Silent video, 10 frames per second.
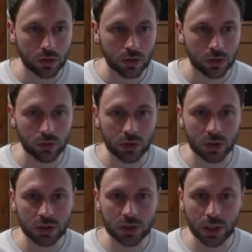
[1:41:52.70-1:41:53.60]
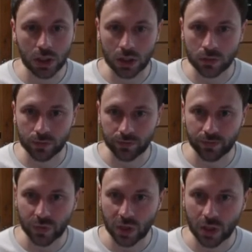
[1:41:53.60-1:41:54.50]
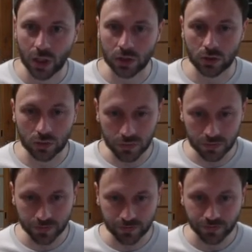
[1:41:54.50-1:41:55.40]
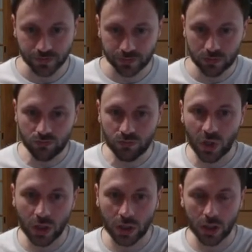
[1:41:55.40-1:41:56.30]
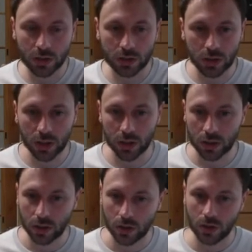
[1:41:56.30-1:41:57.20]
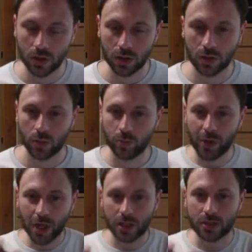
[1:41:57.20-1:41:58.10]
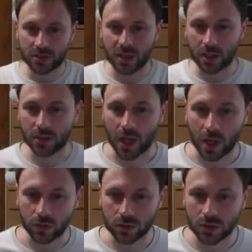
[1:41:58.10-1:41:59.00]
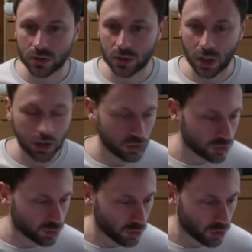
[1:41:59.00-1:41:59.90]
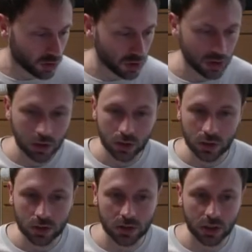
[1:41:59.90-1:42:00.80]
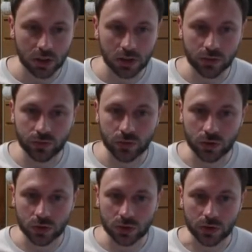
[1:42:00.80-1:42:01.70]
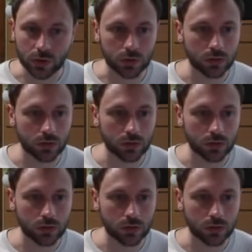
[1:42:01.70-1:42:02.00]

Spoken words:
with this I can kind of get the back stand out a lot more than the front, so